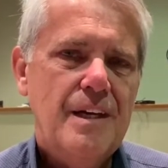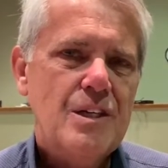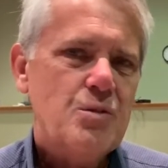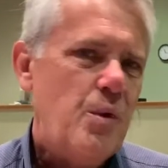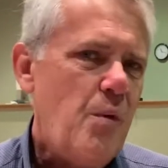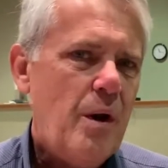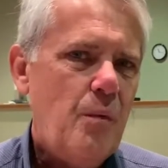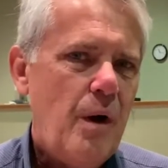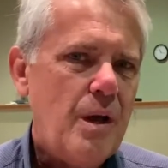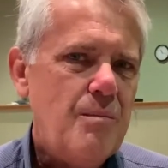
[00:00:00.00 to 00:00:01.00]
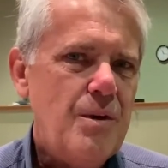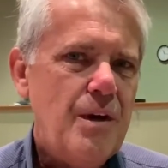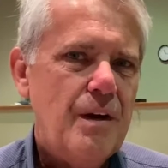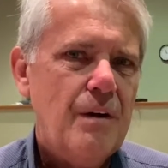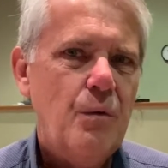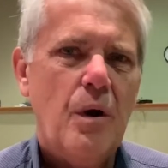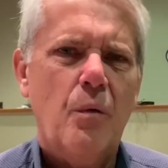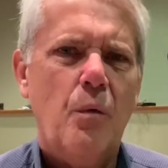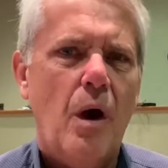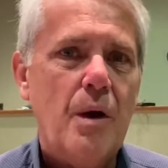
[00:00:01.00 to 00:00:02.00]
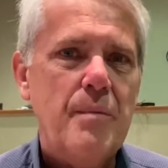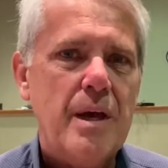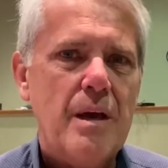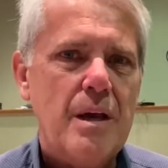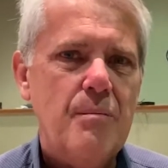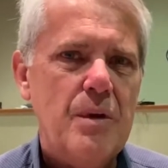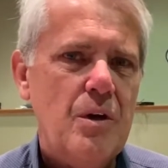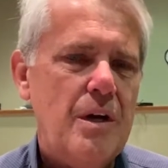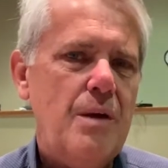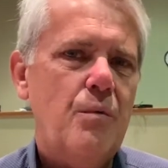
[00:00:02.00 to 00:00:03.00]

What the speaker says: So we want to welcome you here. We're a welcoming community.